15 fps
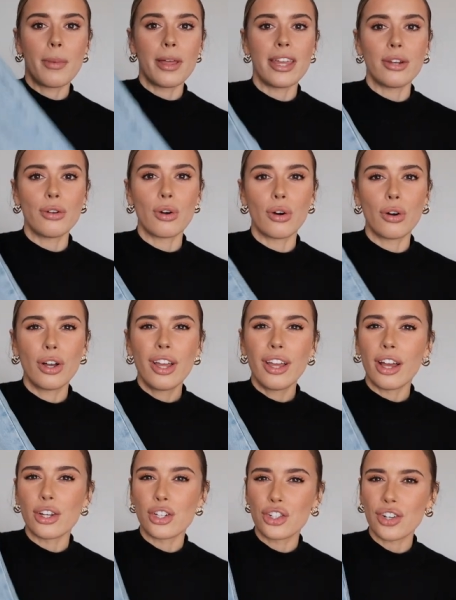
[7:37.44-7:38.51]
but they're not
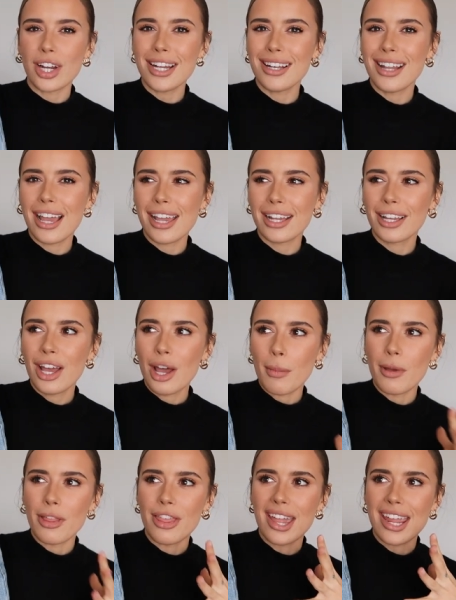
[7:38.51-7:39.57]
a straight leg
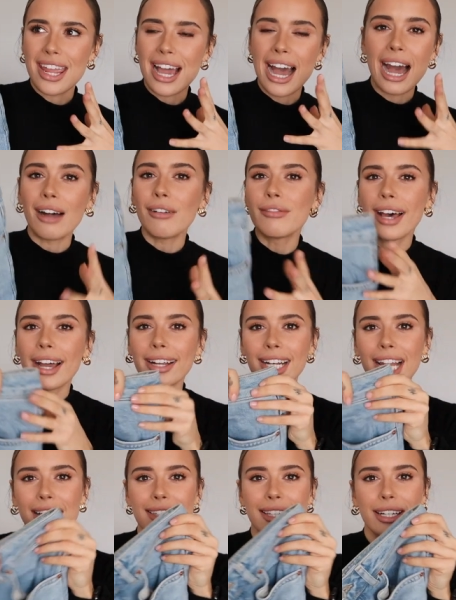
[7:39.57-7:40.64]
but they have that
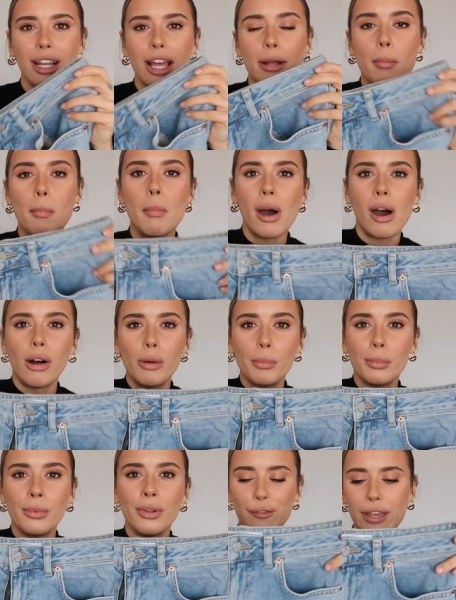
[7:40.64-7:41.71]
classic like
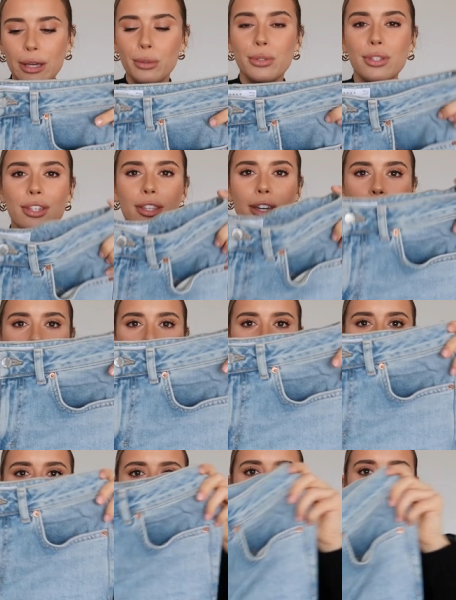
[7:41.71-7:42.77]
mom feel to them
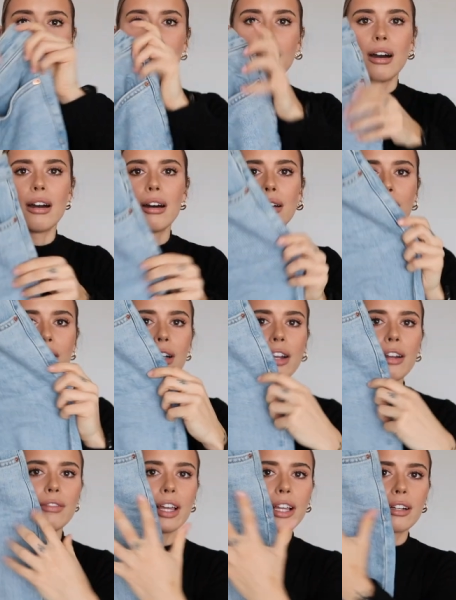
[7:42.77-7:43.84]
like they are
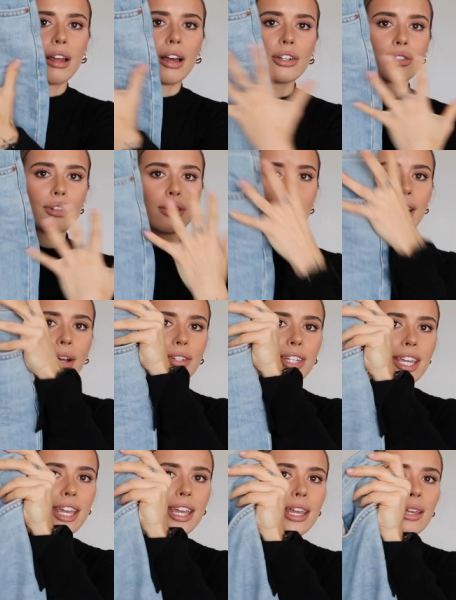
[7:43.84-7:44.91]
kind of like larger around
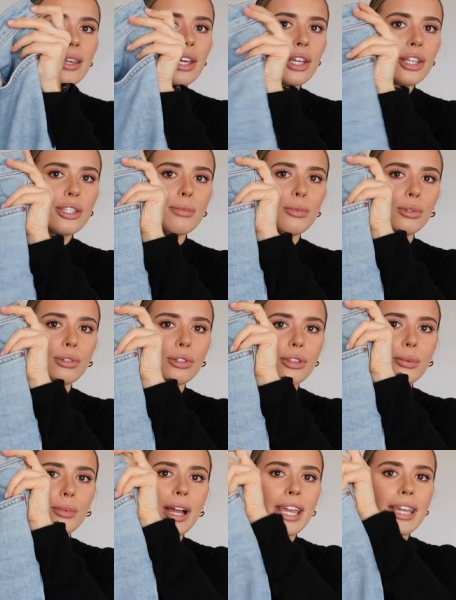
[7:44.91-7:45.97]
here smaller at
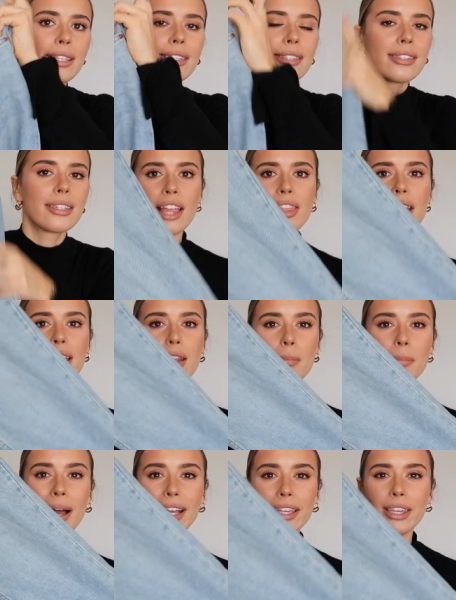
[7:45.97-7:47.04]
the waist and then
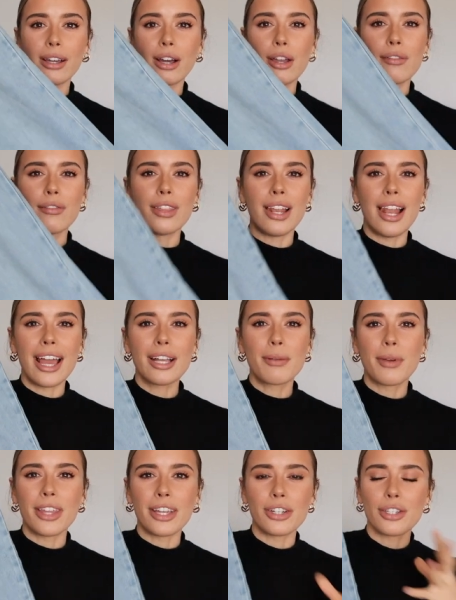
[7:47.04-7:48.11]
baggier over the leg
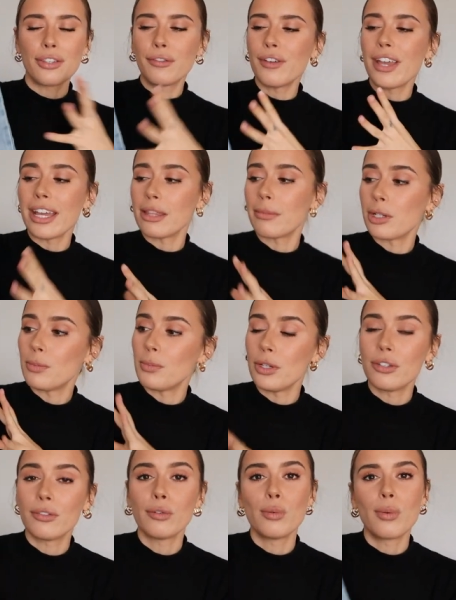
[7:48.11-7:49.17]
but they just fit in the most
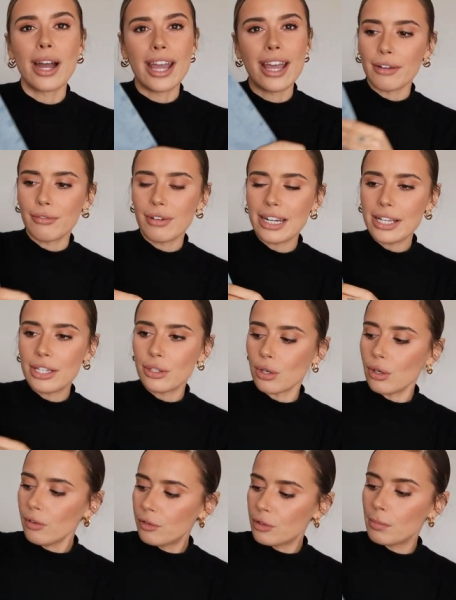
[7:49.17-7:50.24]
beautiful way they're really
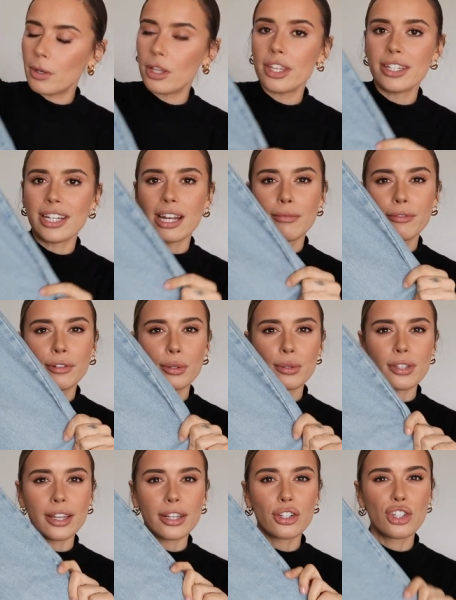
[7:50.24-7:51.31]
soft but the denim
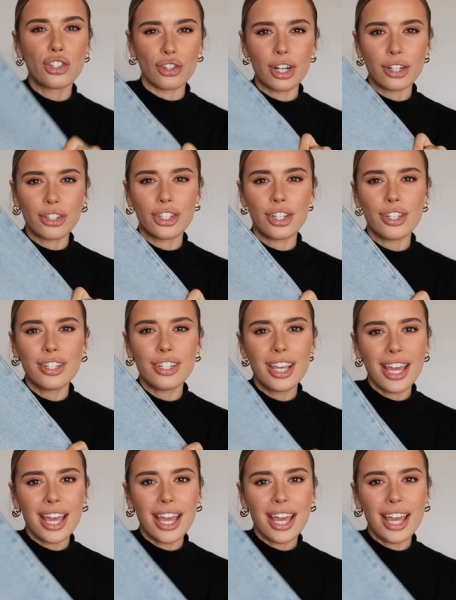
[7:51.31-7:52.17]
feels like structured